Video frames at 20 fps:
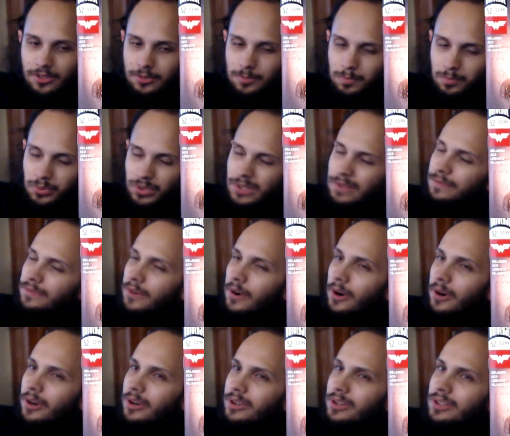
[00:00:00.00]
brief
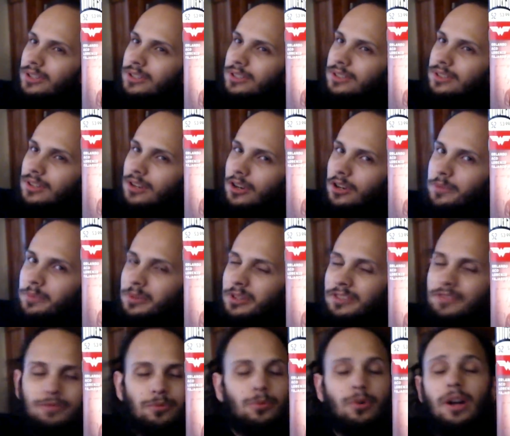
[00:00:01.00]

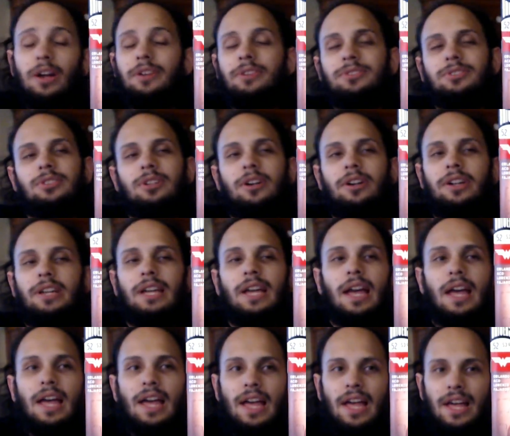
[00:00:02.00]
run,
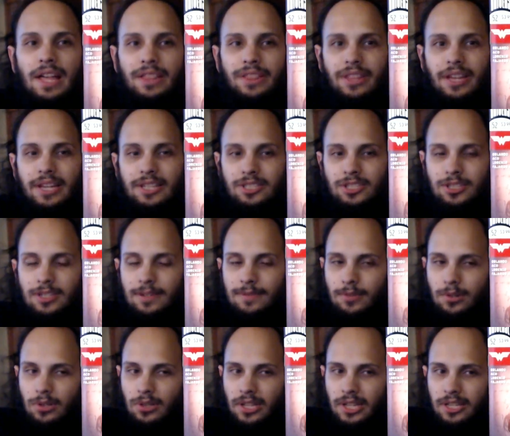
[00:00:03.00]
that Steve
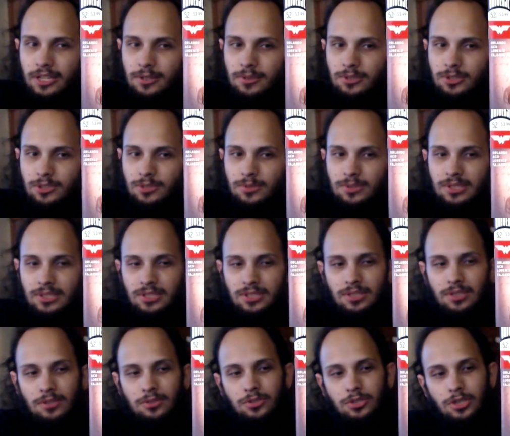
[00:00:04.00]
Orlando is doing
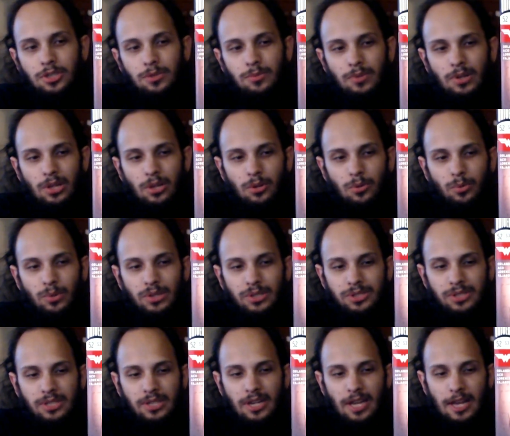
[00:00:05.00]
until G. Willow
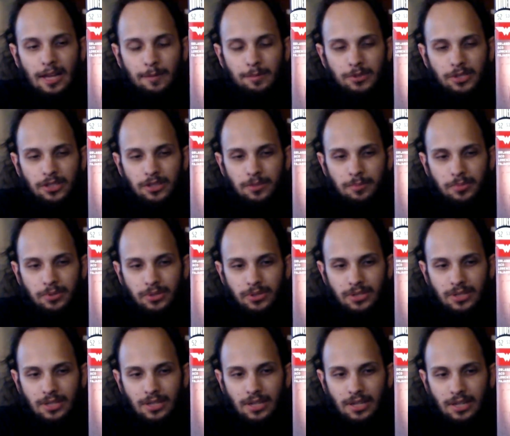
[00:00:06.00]
Wilson hops on the
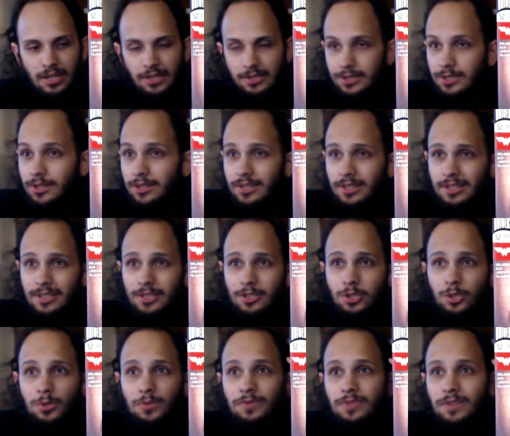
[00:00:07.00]
book, starting at
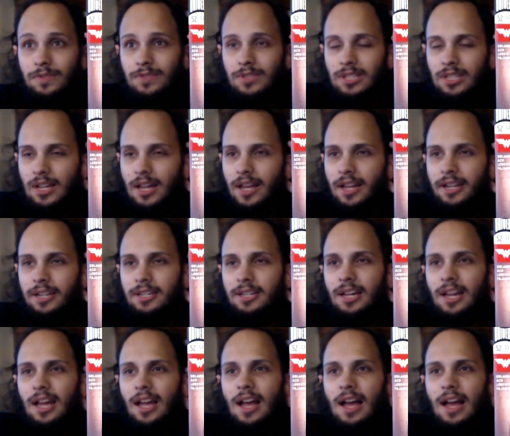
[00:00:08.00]
issue 59.